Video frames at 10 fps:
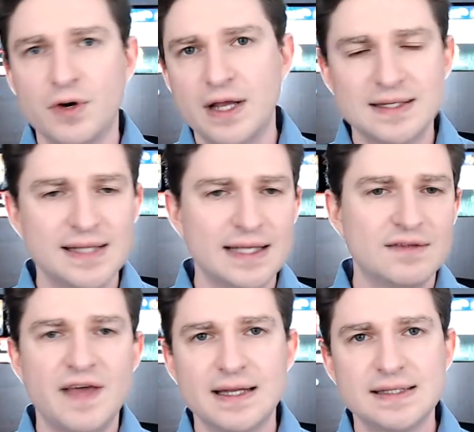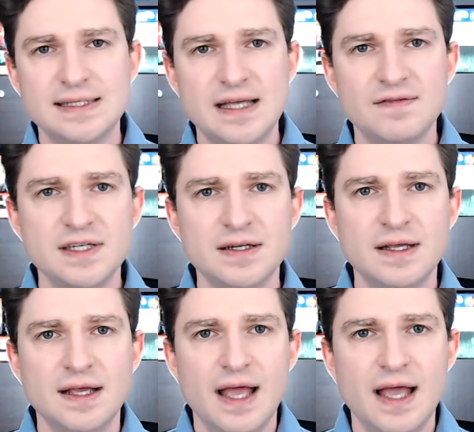I just like the fantasy of it,
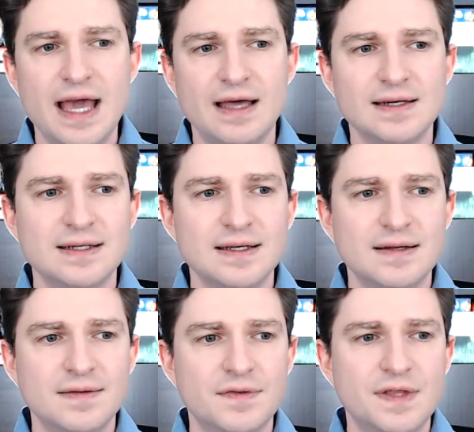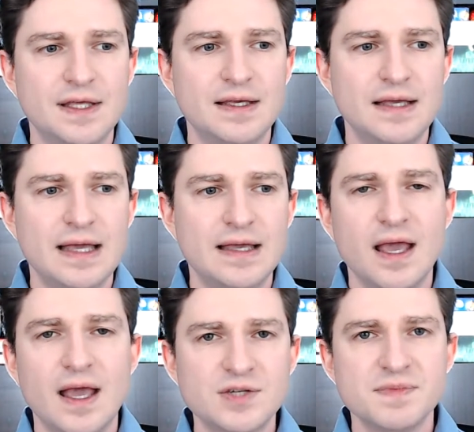and
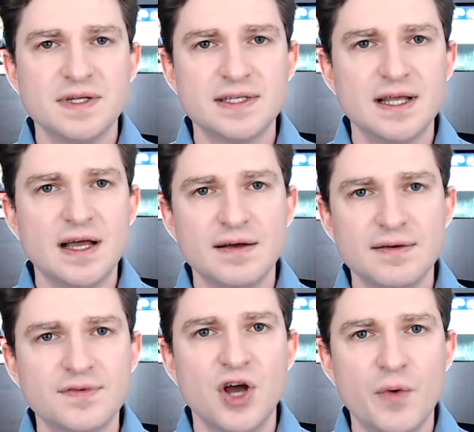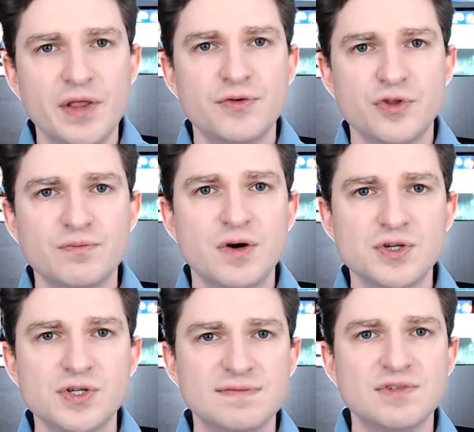engagement of going through the
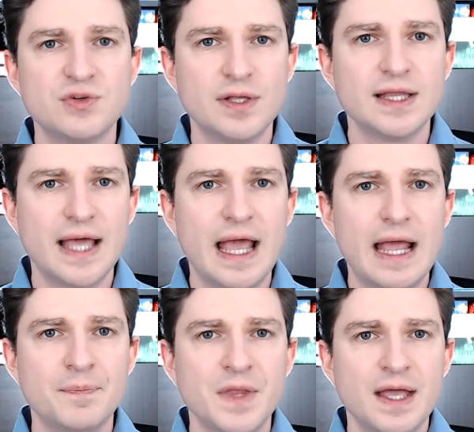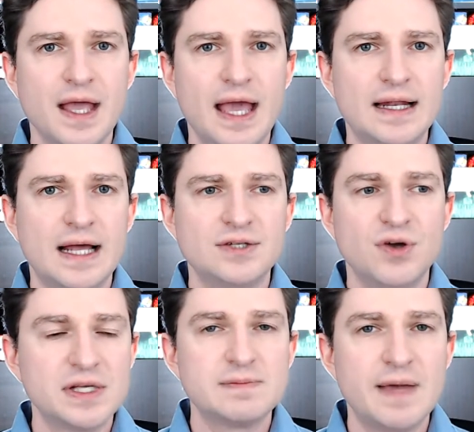motions of doing the game. And I
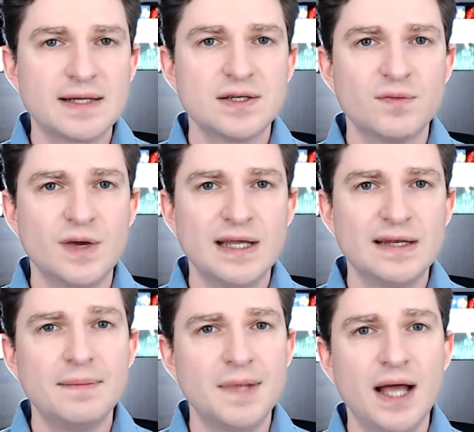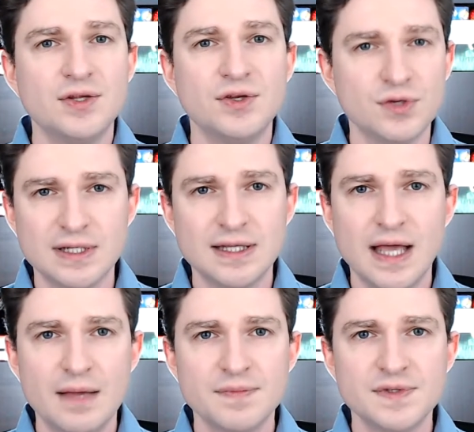don't expect to win. I'm not good at
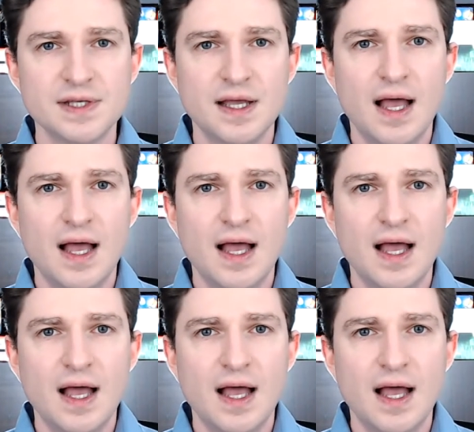games.